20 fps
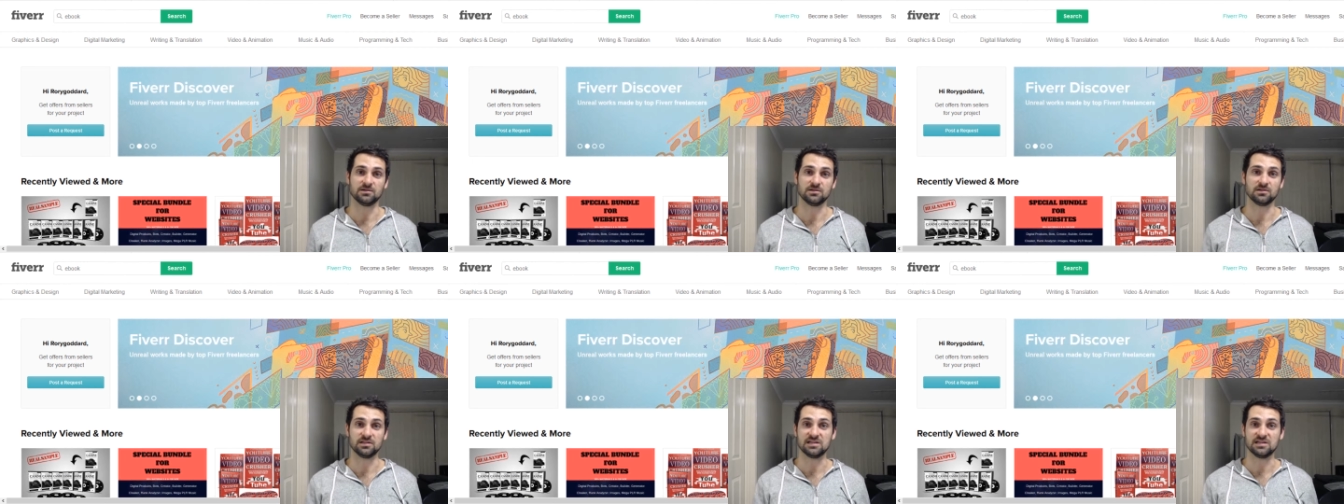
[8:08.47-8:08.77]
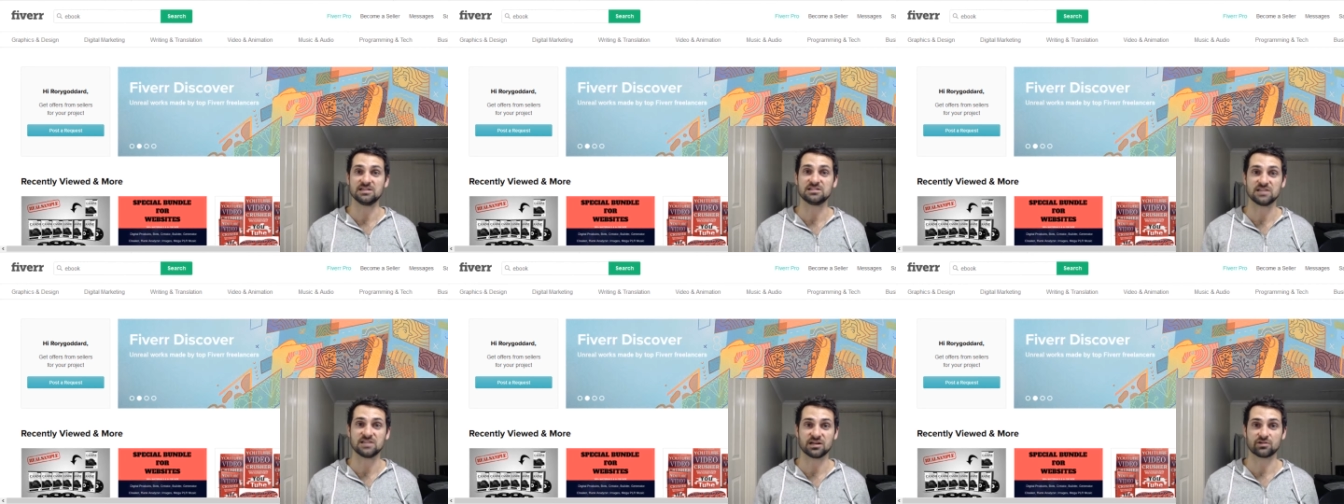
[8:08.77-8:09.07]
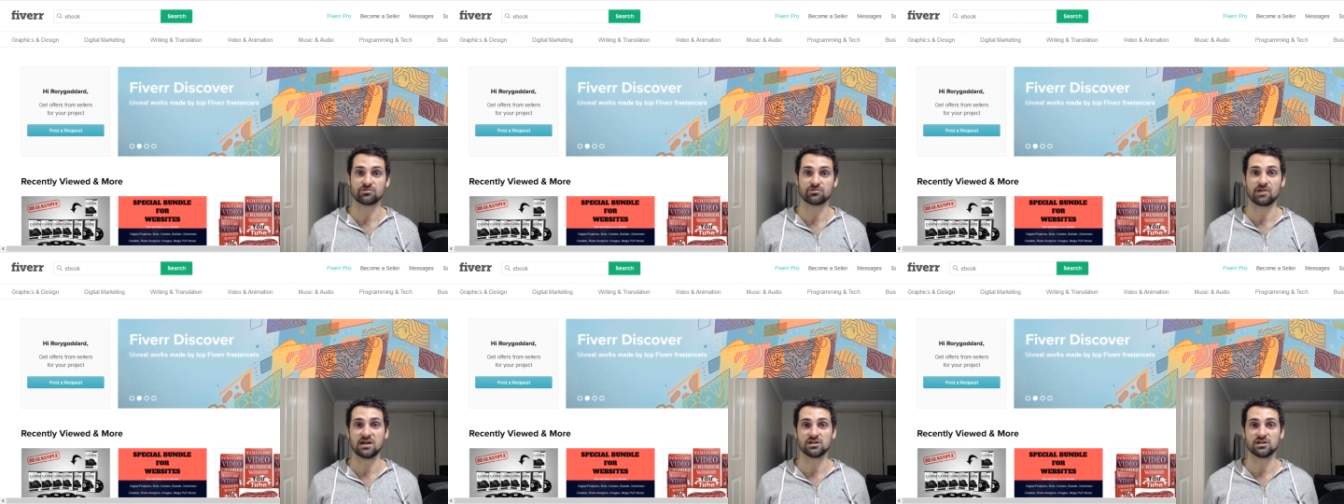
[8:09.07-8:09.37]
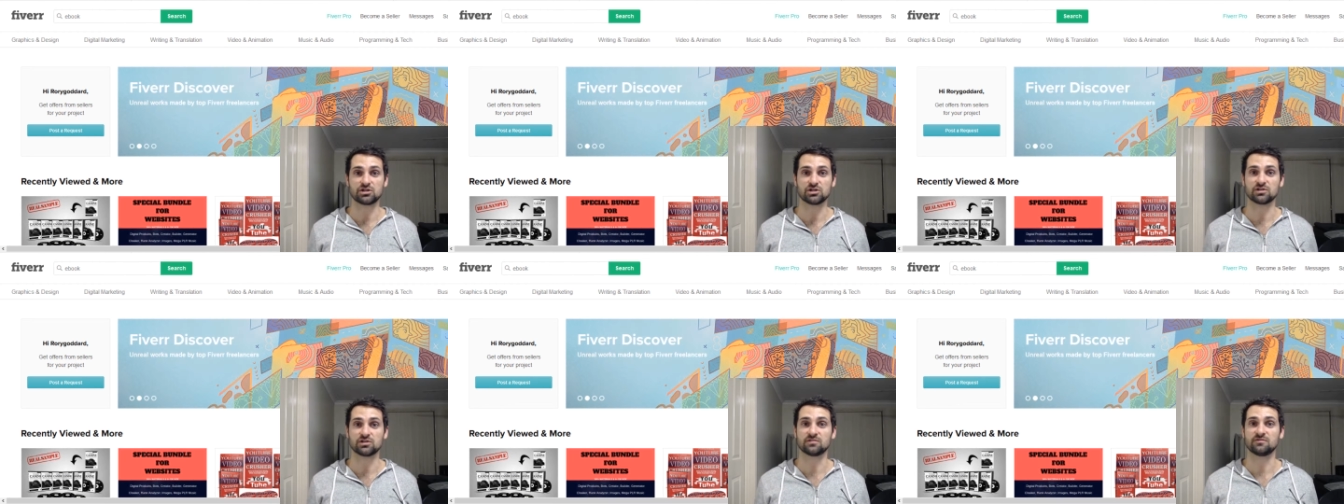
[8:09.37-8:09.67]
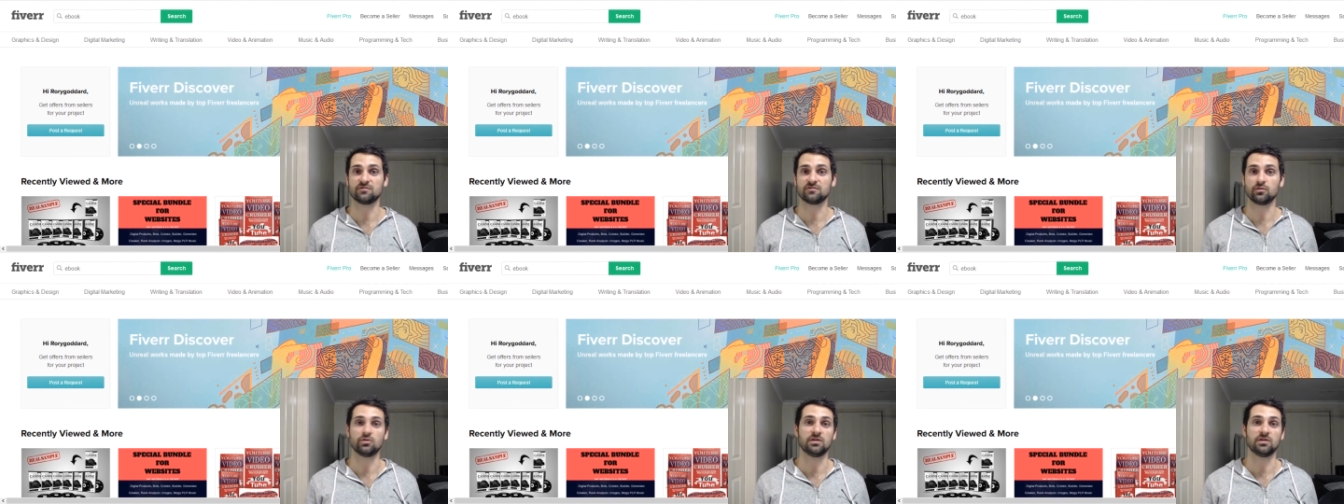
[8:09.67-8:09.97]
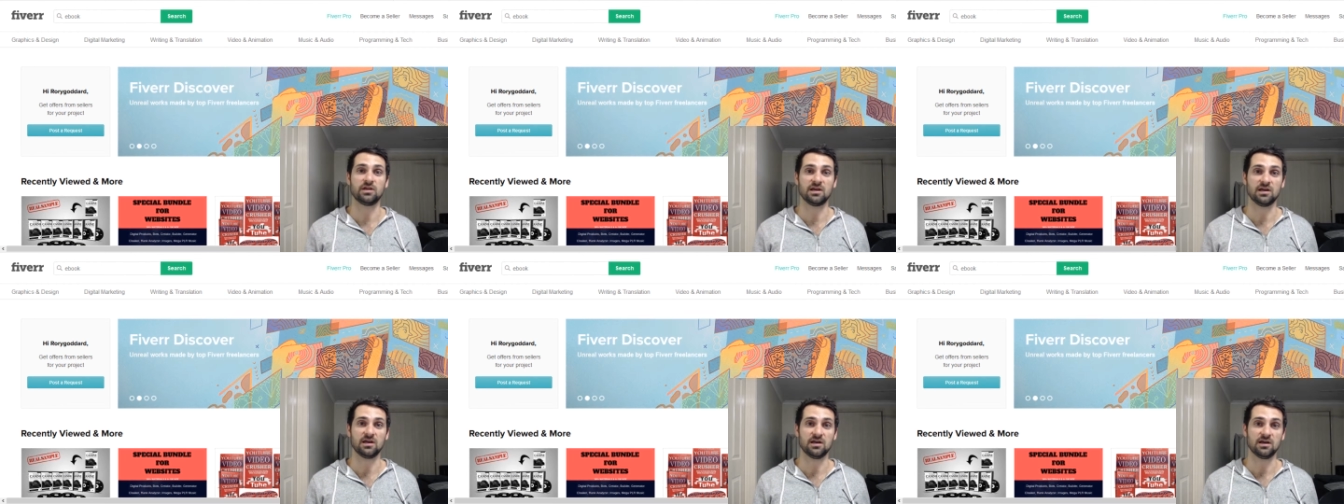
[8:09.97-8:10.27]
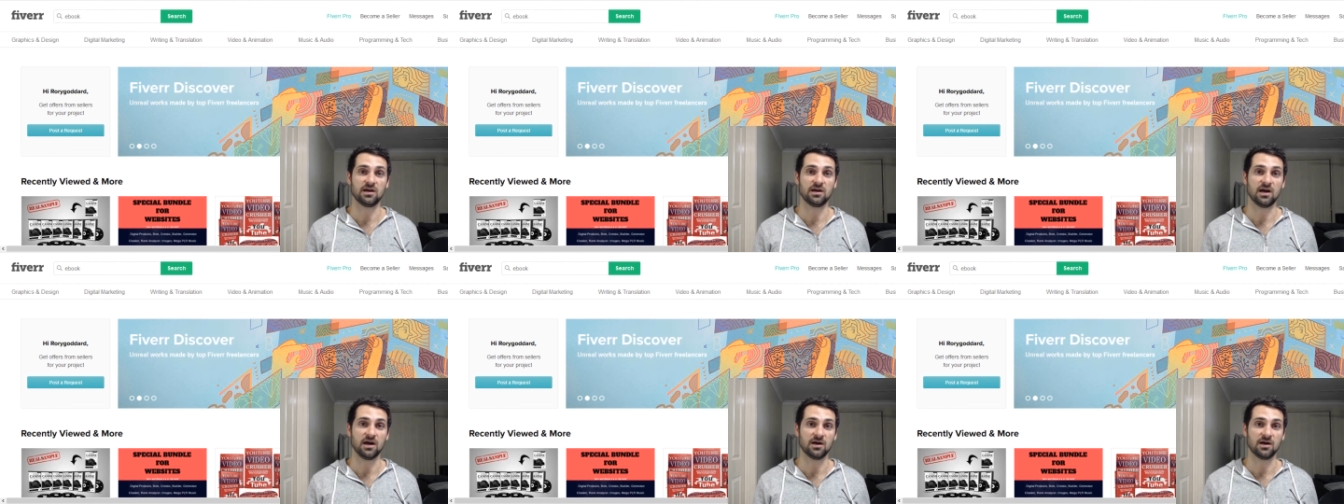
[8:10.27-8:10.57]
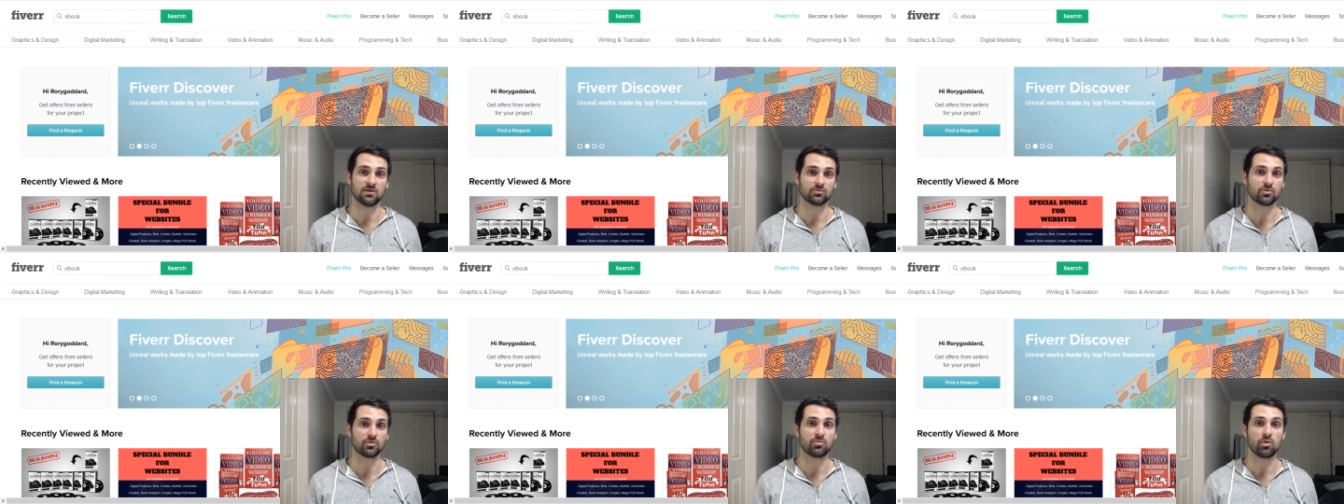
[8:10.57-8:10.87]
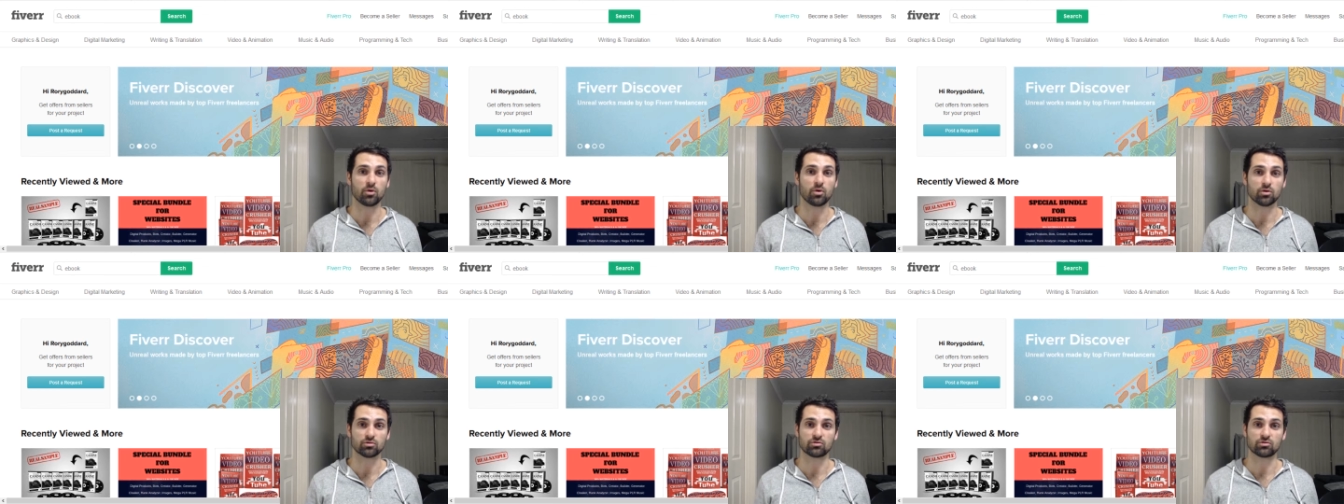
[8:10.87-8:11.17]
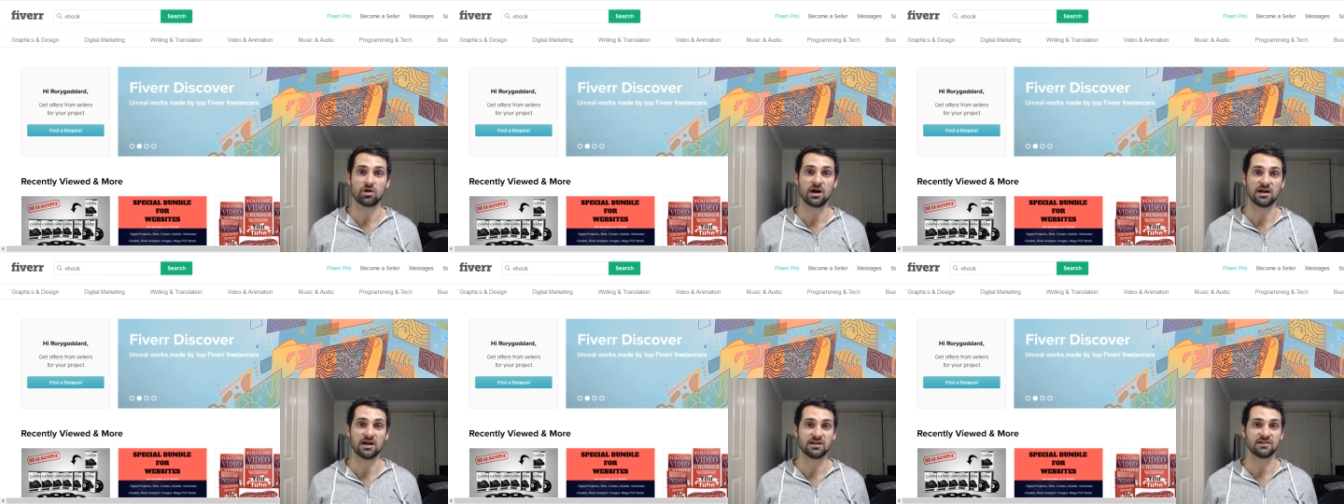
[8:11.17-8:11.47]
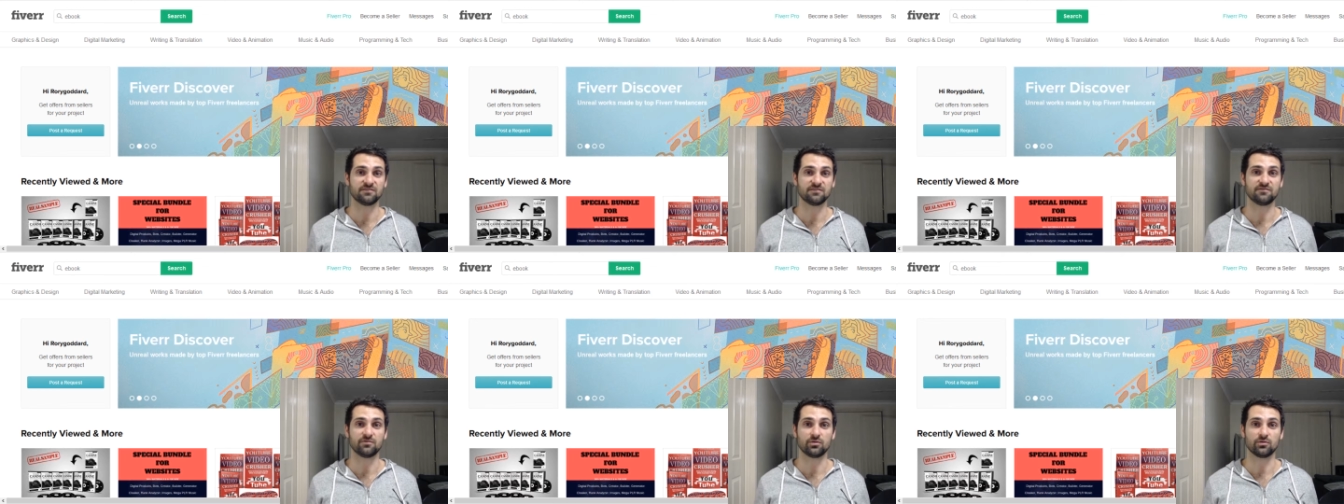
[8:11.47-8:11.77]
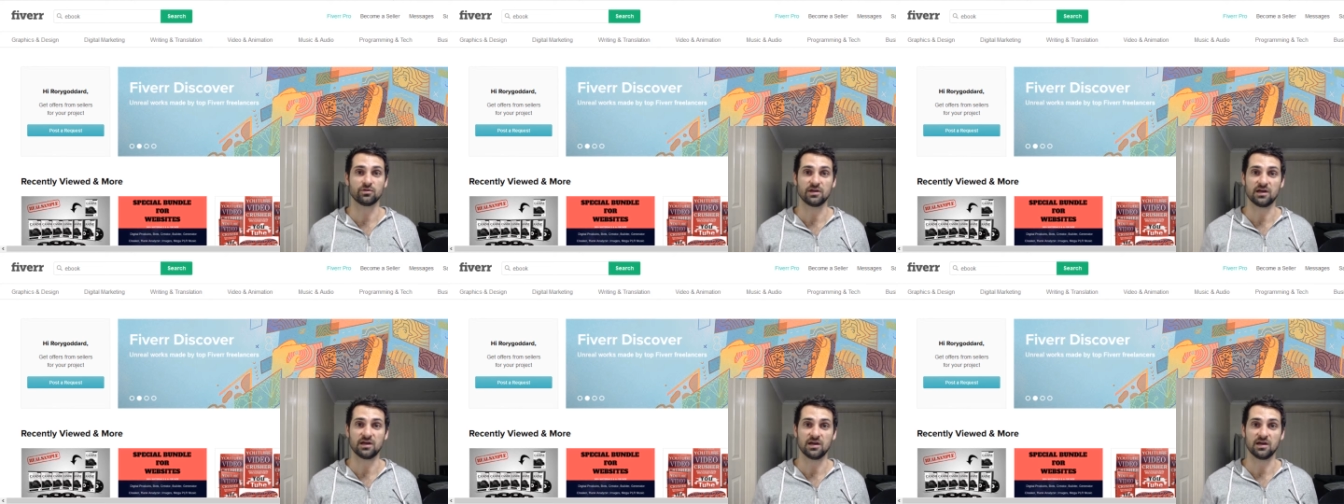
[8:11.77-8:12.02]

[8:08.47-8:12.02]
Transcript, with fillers: lead generation, for their report writing, for